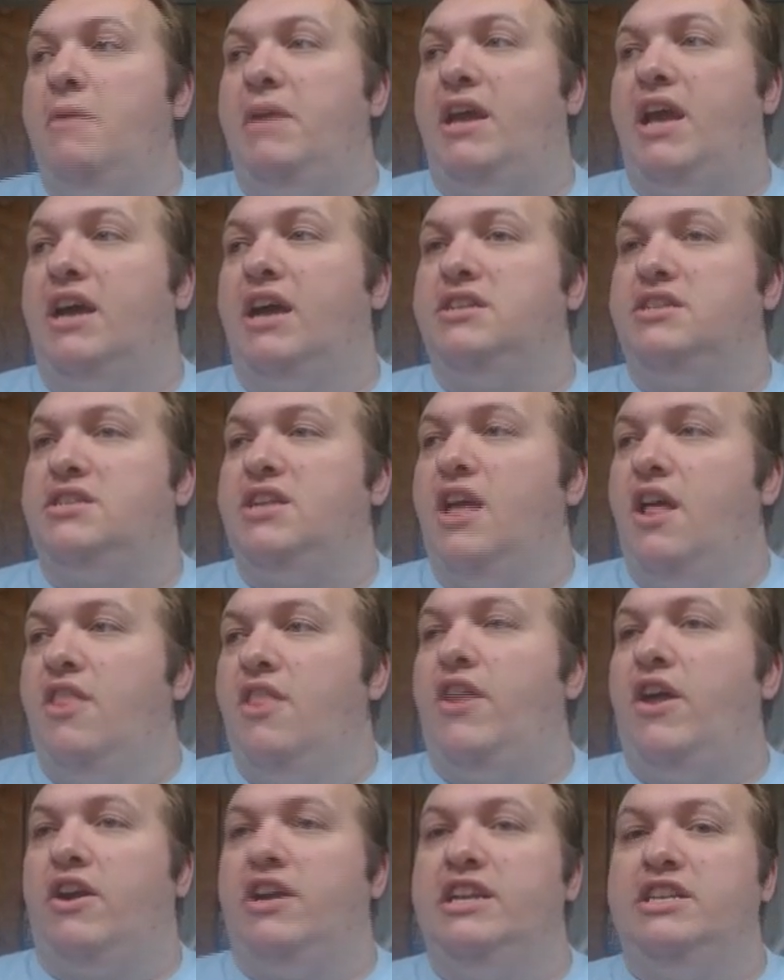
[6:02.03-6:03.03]
Because
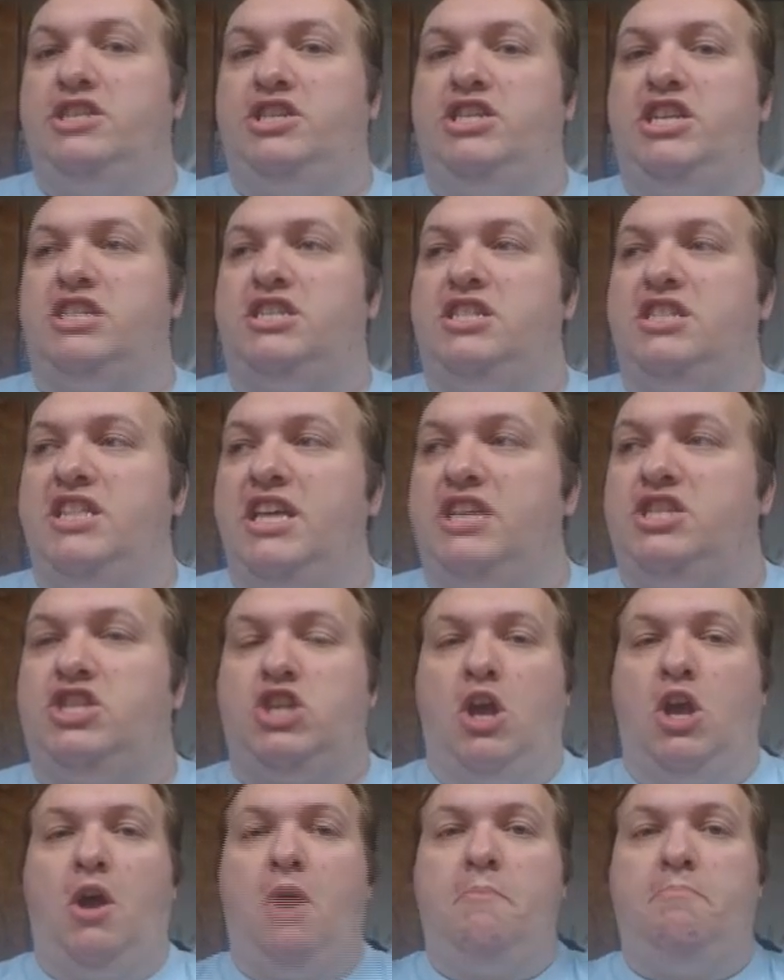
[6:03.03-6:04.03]
there is just this
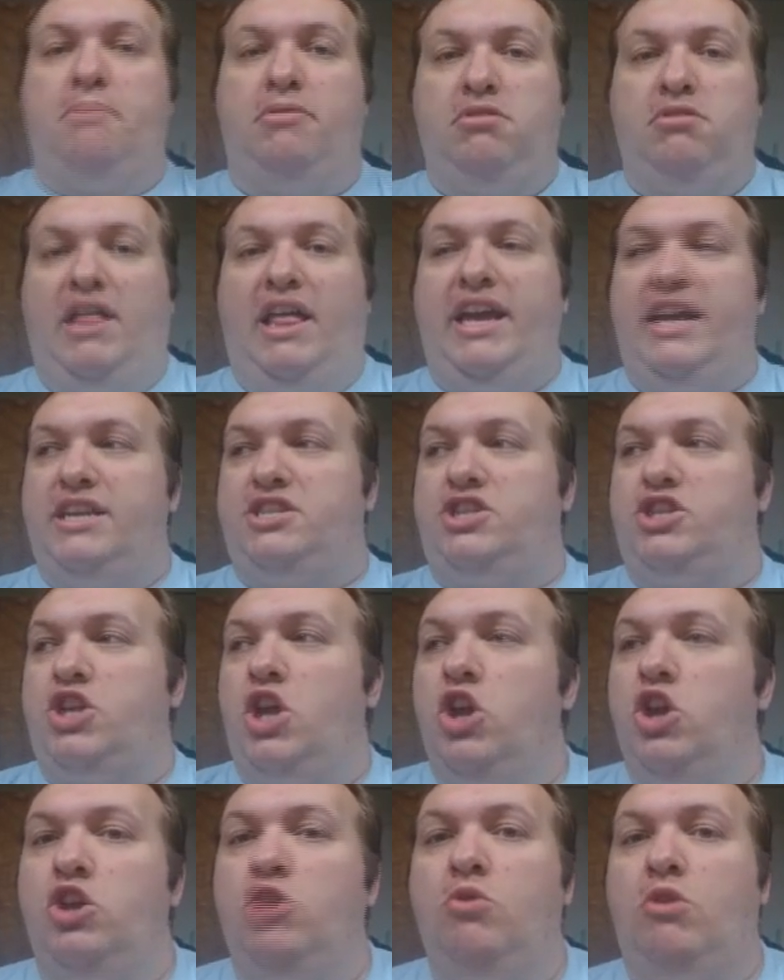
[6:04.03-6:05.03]
place
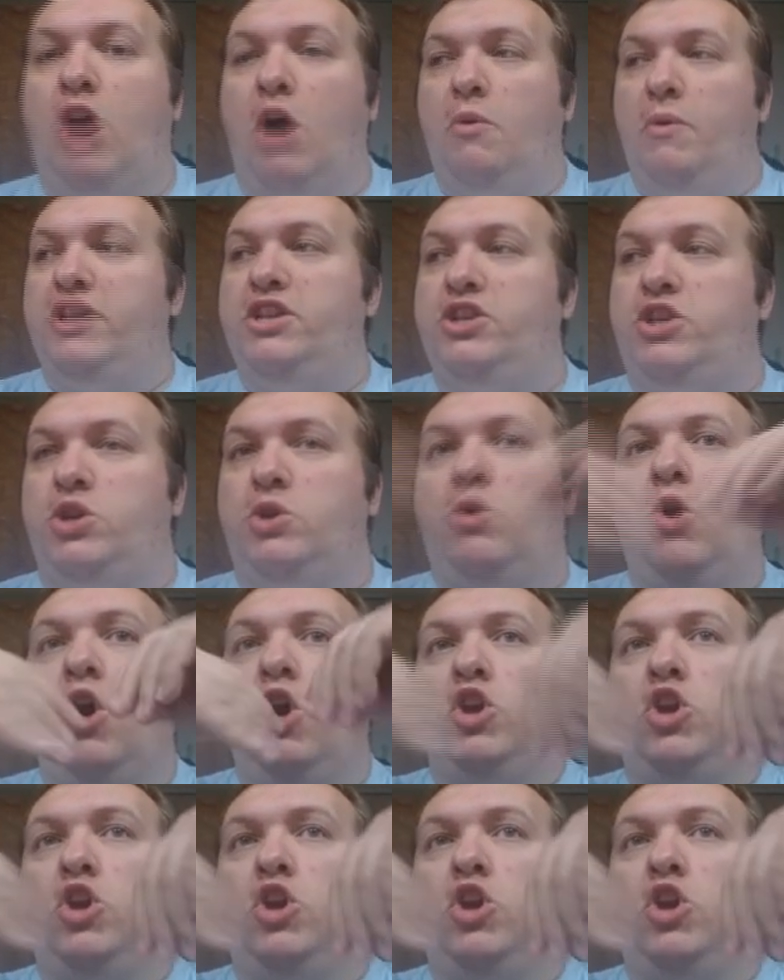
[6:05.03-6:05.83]
you go into,